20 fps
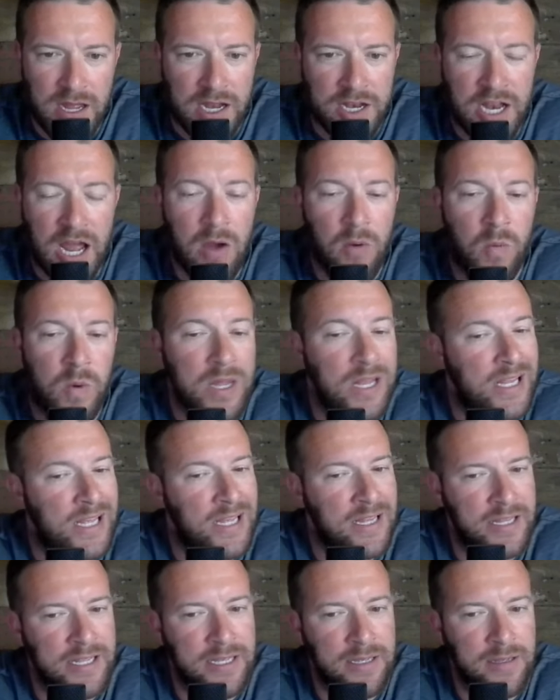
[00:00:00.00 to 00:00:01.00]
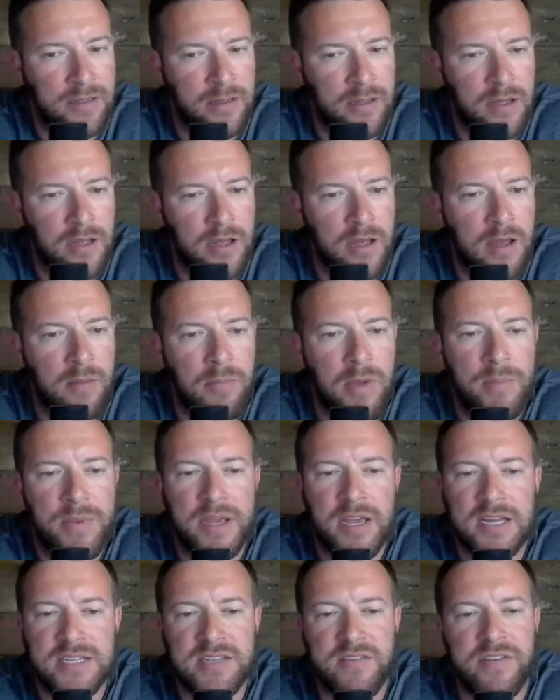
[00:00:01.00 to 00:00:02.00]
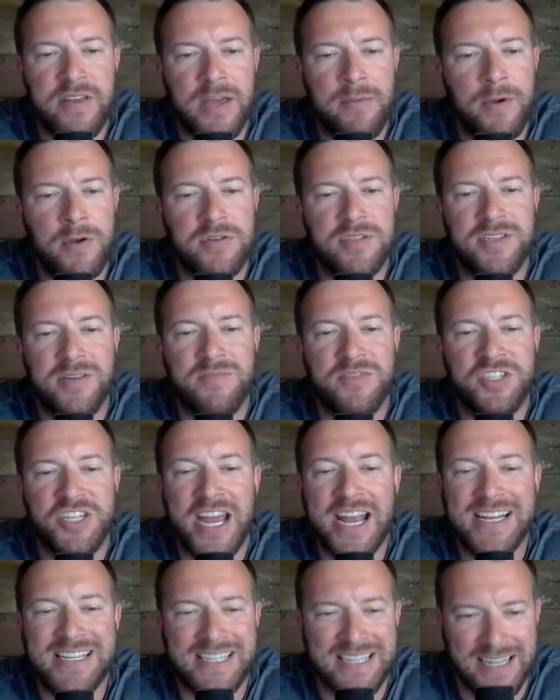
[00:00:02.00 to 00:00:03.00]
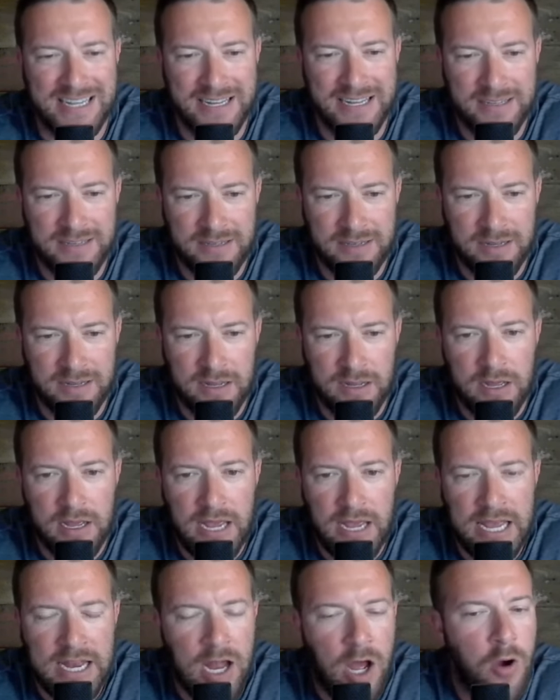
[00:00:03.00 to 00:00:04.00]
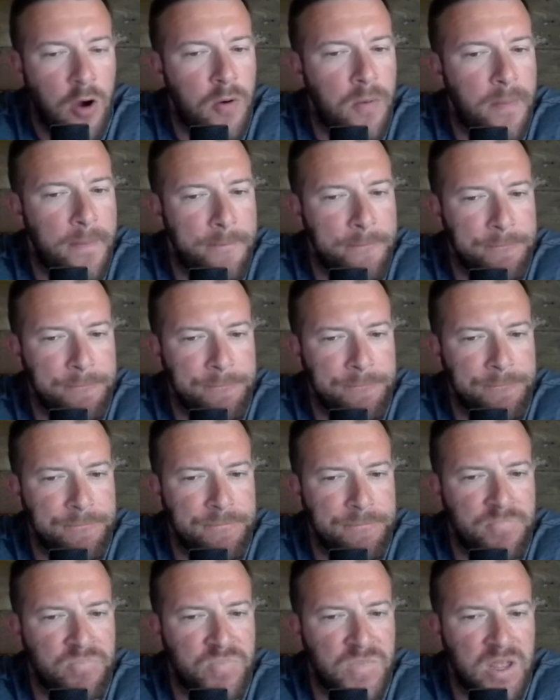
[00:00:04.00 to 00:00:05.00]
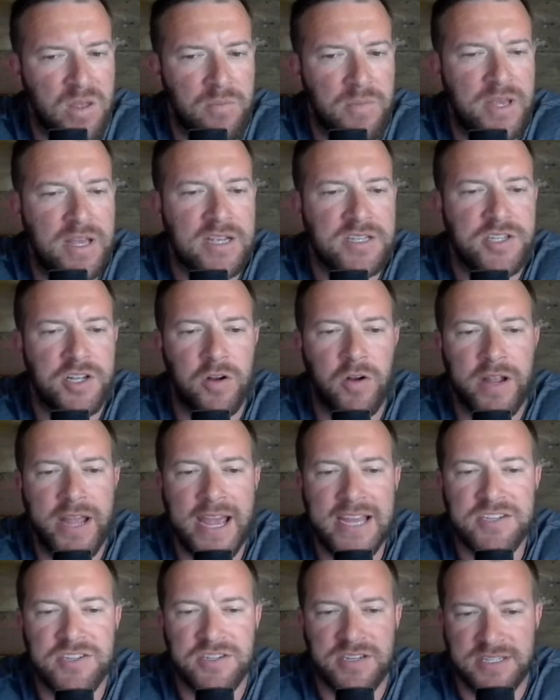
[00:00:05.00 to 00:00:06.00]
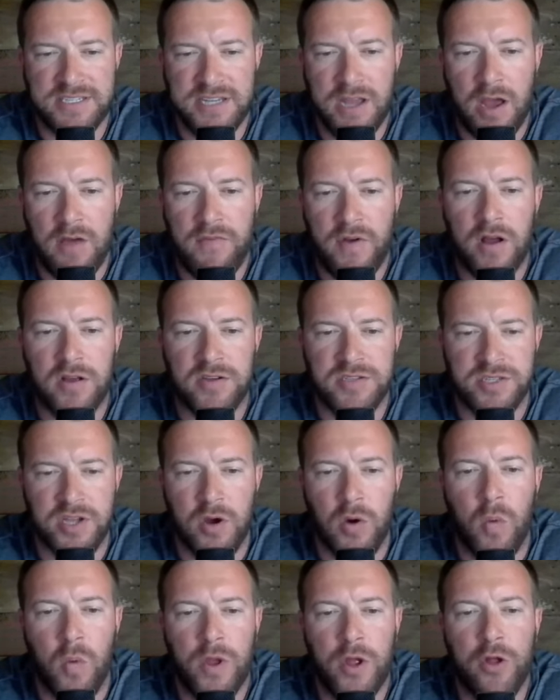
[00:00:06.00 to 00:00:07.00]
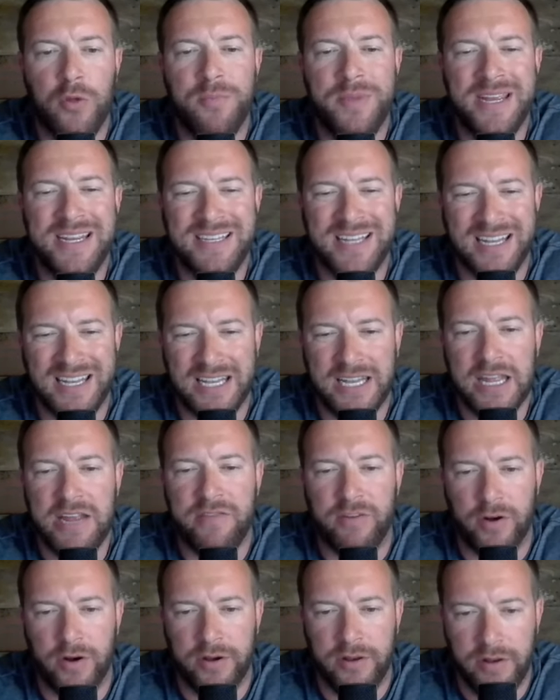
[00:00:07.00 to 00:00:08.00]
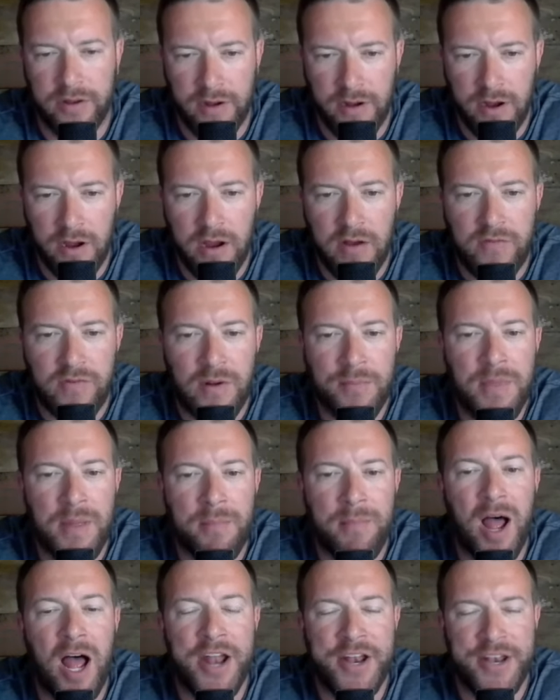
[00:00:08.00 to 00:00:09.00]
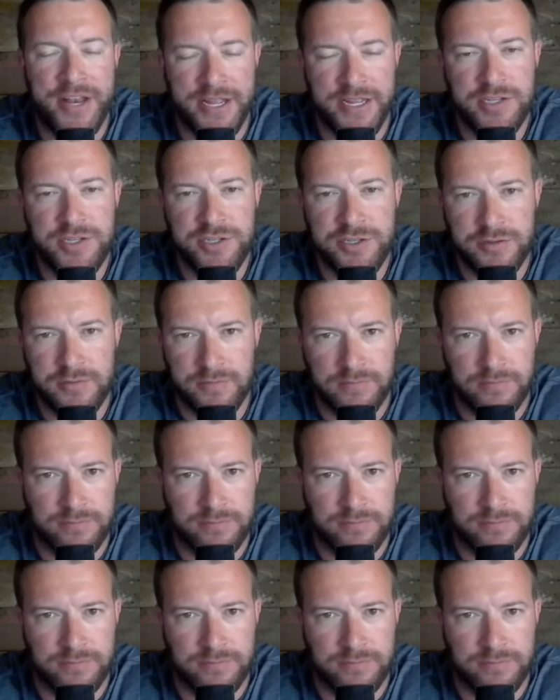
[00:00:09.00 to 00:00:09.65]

not willingly, but because of him who subjected it in hope. Because the creation itself also will be delivered from the bondage.